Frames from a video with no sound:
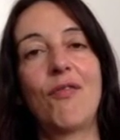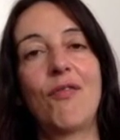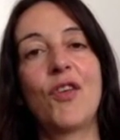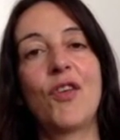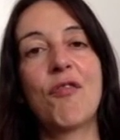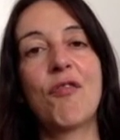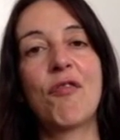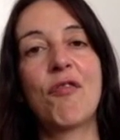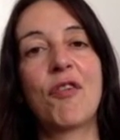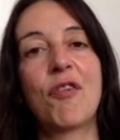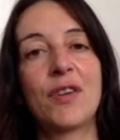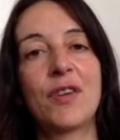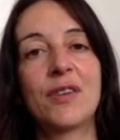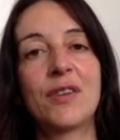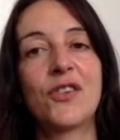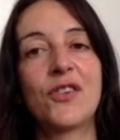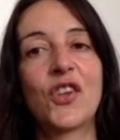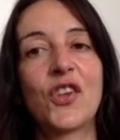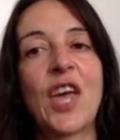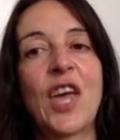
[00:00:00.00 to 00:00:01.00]

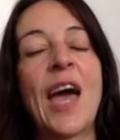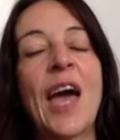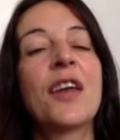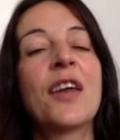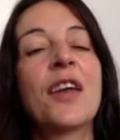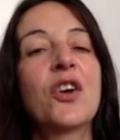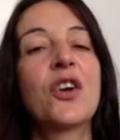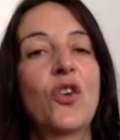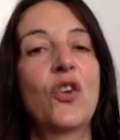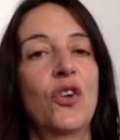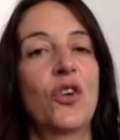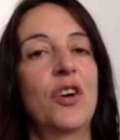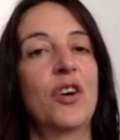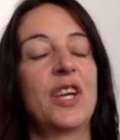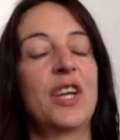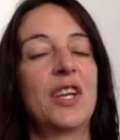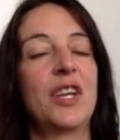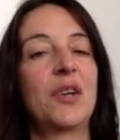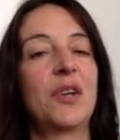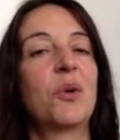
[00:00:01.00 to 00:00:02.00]
different
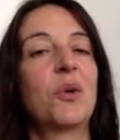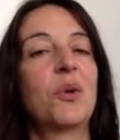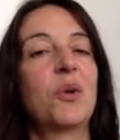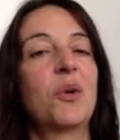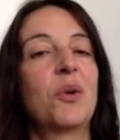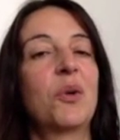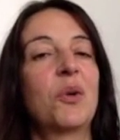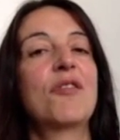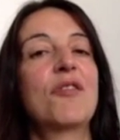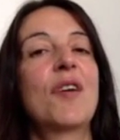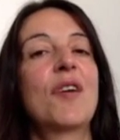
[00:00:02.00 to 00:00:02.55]
category or a